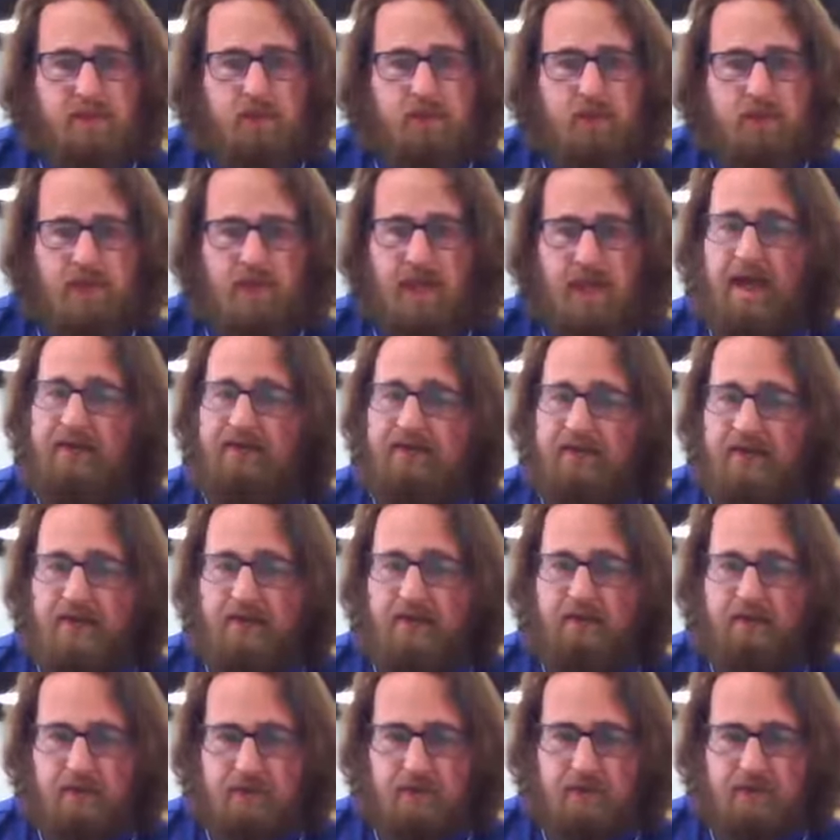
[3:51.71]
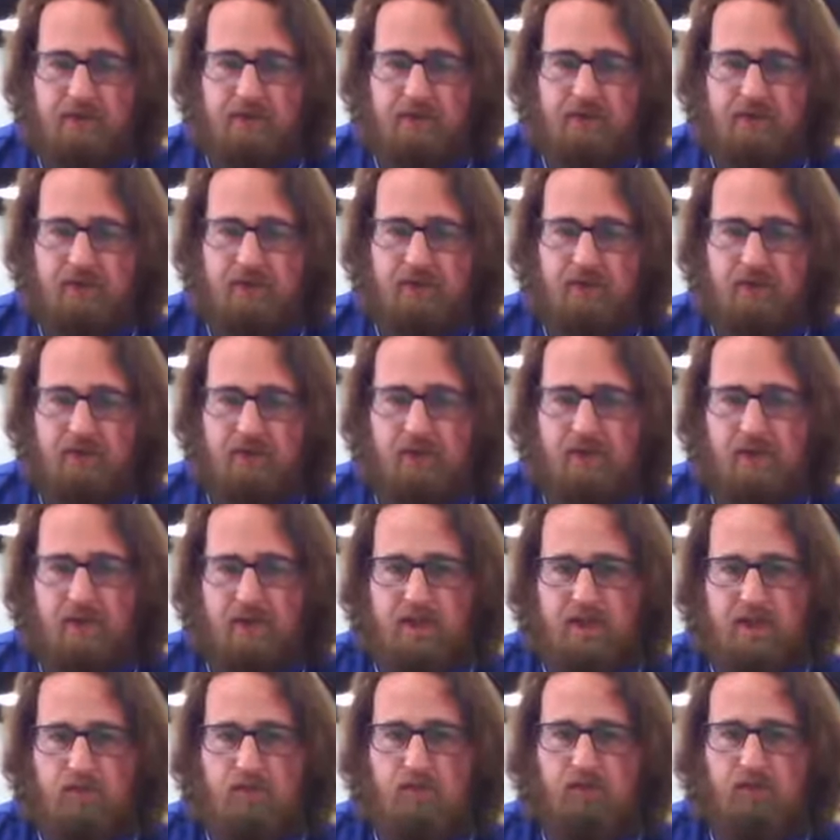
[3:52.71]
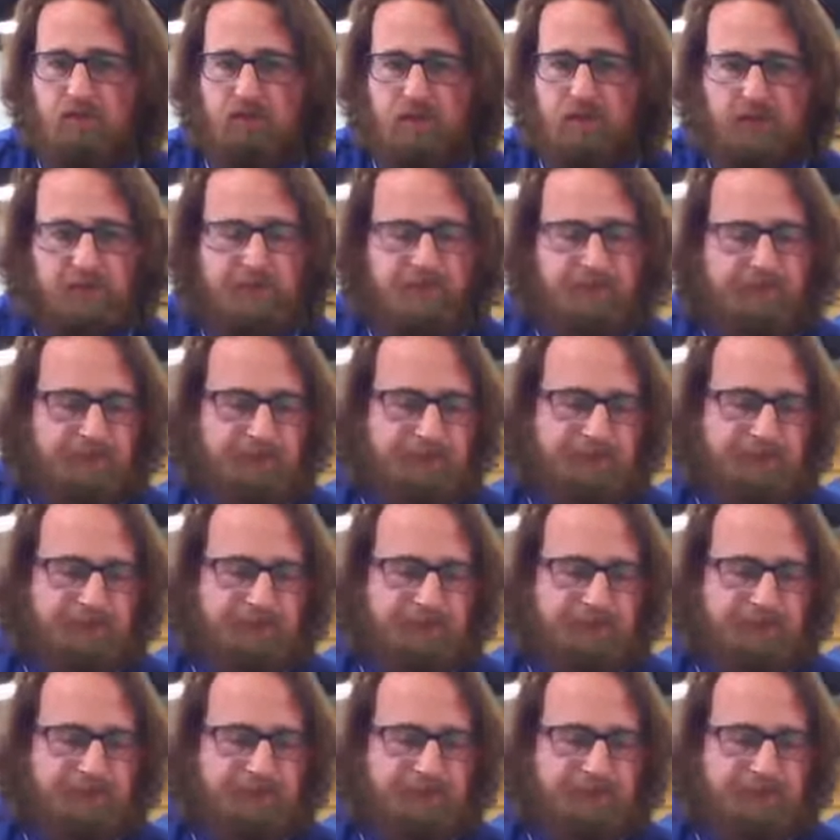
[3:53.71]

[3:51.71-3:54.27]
we have to have the muscles to create the movement.